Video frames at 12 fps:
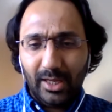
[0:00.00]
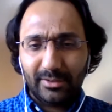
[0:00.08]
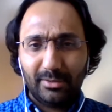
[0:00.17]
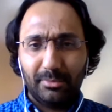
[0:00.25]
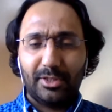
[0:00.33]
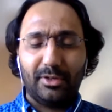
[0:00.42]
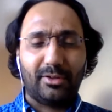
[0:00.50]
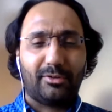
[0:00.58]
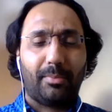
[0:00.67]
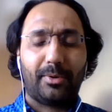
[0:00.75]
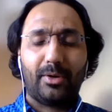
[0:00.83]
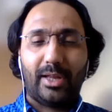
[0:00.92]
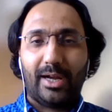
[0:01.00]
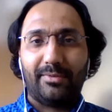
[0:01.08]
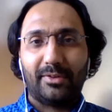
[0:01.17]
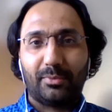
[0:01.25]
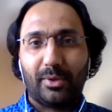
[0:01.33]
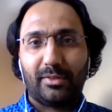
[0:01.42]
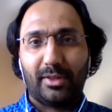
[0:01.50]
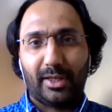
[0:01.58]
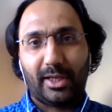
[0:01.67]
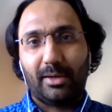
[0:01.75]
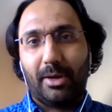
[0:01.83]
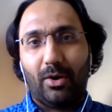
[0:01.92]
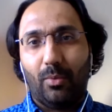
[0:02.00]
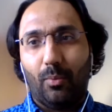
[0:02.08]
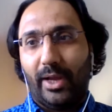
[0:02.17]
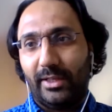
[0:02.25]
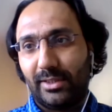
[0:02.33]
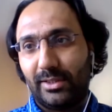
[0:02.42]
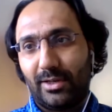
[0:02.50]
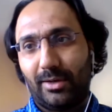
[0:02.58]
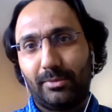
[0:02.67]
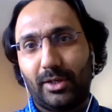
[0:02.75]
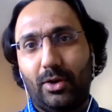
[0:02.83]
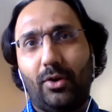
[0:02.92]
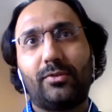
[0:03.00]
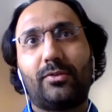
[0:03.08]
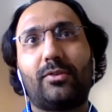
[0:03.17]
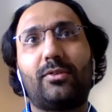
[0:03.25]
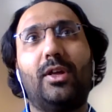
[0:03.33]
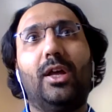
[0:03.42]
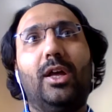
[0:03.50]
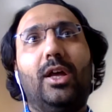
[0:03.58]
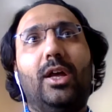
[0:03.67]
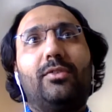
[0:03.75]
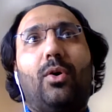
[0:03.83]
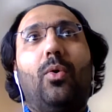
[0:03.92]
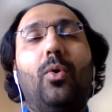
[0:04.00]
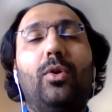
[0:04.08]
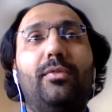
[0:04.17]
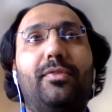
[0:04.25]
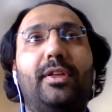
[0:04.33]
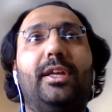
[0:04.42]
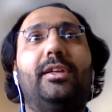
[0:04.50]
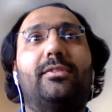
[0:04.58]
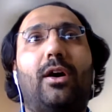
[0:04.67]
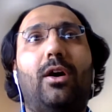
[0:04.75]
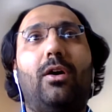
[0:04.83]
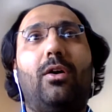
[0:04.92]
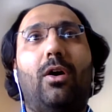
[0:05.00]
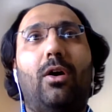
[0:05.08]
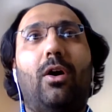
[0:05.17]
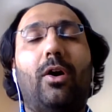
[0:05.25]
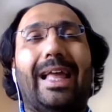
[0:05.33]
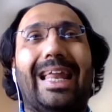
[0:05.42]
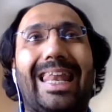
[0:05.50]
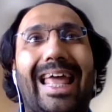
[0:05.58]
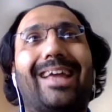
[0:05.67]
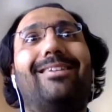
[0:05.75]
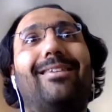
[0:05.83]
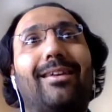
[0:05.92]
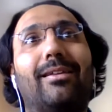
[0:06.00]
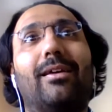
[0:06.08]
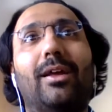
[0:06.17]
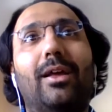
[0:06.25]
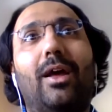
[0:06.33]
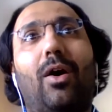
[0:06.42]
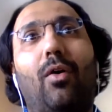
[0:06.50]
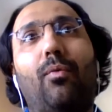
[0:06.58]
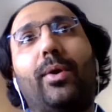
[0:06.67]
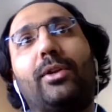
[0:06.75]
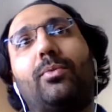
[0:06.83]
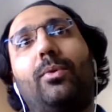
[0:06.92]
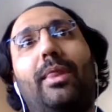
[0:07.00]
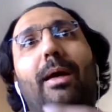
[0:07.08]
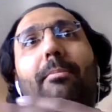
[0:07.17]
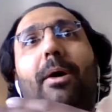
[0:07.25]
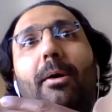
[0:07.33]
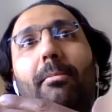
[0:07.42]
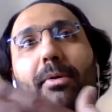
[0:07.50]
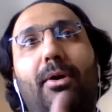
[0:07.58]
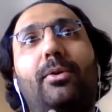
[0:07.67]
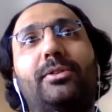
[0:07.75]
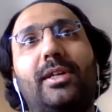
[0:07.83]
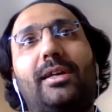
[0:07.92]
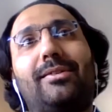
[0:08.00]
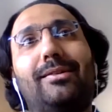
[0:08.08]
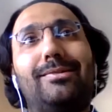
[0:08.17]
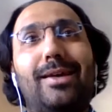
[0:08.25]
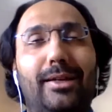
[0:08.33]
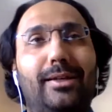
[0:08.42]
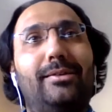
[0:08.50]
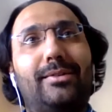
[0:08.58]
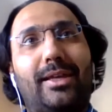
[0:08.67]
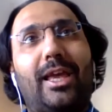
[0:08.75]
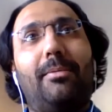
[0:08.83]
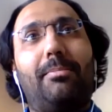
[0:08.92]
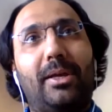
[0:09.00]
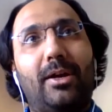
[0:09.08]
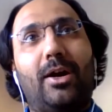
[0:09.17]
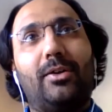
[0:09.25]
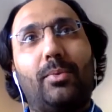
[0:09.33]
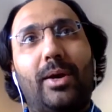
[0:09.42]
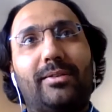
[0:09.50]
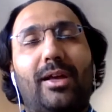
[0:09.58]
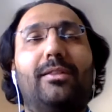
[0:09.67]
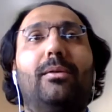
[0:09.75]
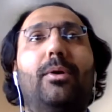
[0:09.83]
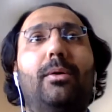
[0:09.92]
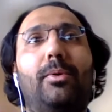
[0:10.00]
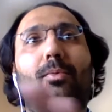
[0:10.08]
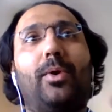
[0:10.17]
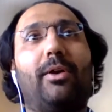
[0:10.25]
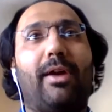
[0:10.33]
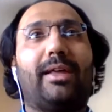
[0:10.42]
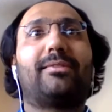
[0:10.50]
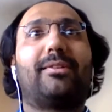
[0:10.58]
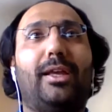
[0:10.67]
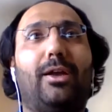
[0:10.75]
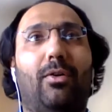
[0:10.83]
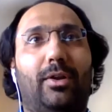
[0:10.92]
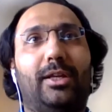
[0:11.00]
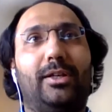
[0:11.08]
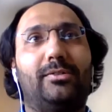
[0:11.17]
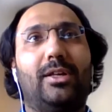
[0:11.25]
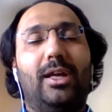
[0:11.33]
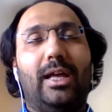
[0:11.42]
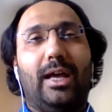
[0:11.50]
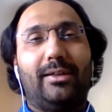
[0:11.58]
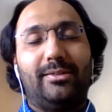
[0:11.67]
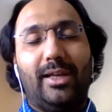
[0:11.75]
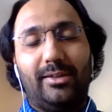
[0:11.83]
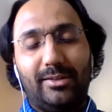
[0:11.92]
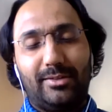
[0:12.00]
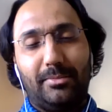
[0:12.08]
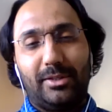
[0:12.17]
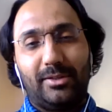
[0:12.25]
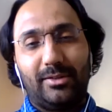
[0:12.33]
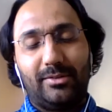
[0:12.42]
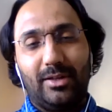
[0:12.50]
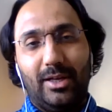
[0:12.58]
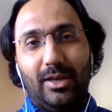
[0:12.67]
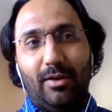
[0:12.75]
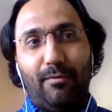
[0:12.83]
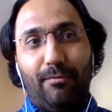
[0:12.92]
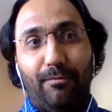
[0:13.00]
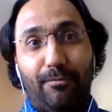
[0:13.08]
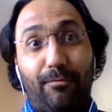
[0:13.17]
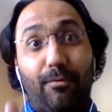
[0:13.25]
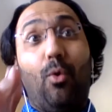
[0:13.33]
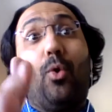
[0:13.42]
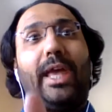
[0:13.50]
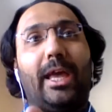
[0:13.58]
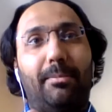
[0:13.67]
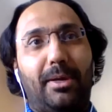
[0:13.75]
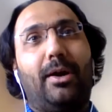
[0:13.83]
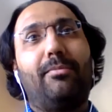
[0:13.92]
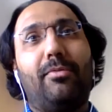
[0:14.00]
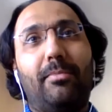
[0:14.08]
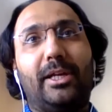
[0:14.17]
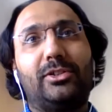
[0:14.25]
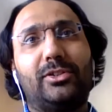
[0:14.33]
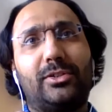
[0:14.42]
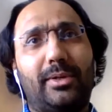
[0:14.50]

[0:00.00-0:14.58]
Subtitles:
Some of the other topical areas we're thinking about are waiting times and costs. So all of these are collected, of which will then process and turn into KPIs, whereas at the moment we're asking colleagues as data submitters for KPI information.